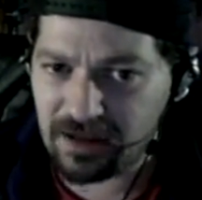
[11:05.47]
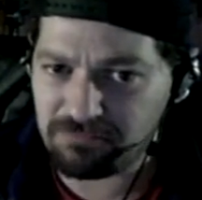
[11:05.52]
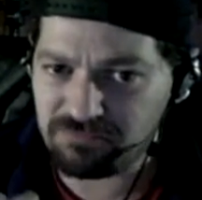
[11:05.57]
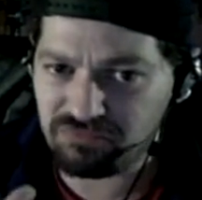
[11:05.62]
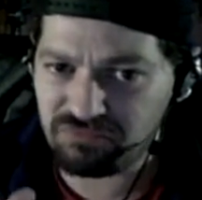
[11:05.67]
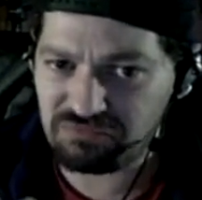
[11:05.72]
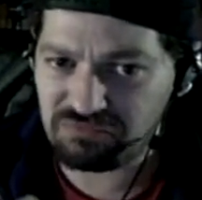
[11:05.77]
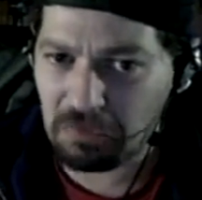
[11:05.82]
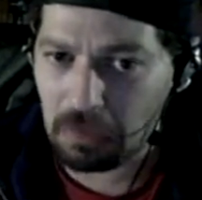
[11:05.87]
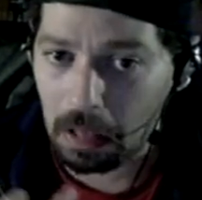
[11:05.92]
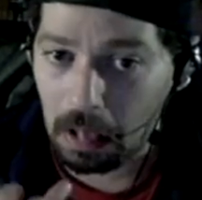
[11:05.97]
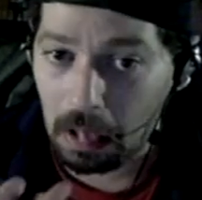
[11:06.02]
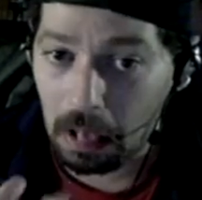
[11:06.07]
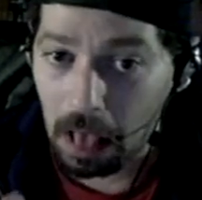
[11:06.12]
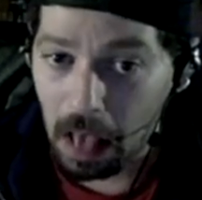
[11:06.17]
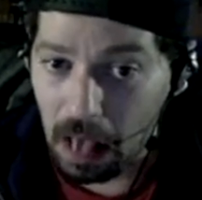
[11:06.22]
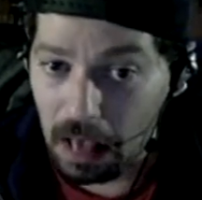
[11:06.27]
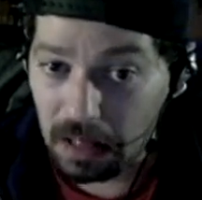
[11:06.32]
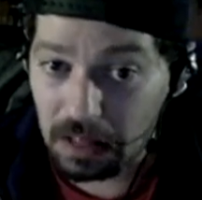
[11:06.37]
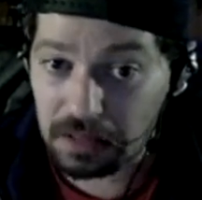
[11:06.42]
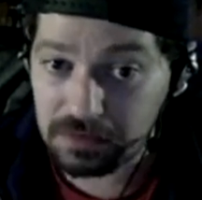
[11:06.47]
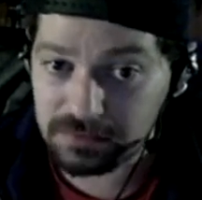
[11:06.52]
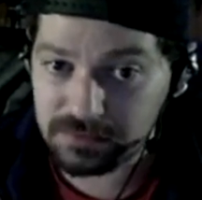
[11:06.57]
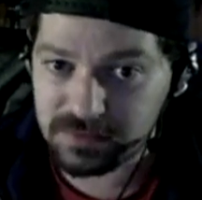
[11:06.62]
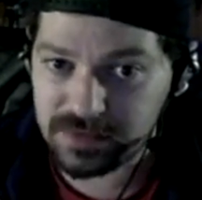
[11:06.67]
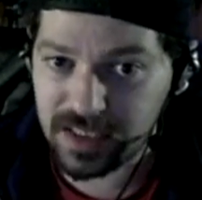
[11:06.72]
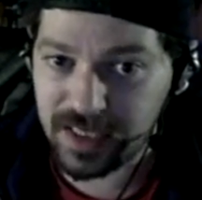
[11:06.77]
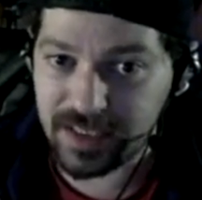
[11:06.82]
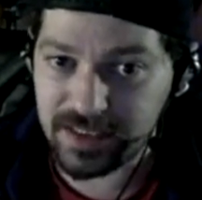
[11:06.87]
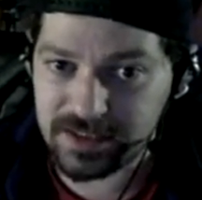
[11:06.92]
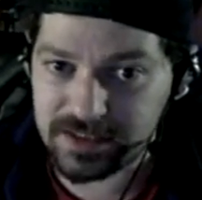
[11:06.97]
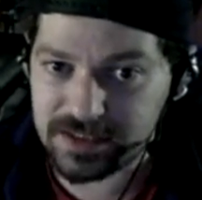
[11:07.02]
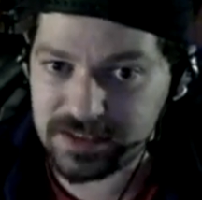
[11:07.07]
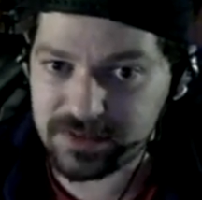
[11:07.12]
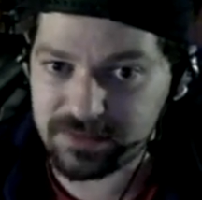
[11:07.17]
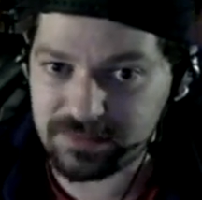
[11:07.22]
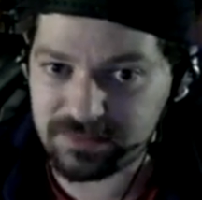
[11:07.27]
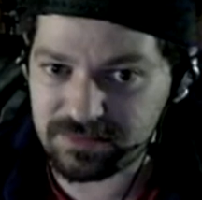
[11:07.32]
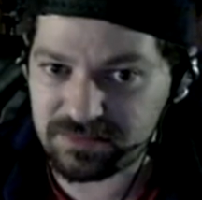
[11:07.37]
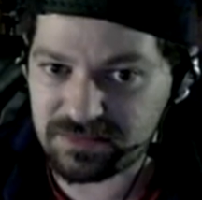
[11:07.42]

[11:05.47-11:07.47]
taste because you drank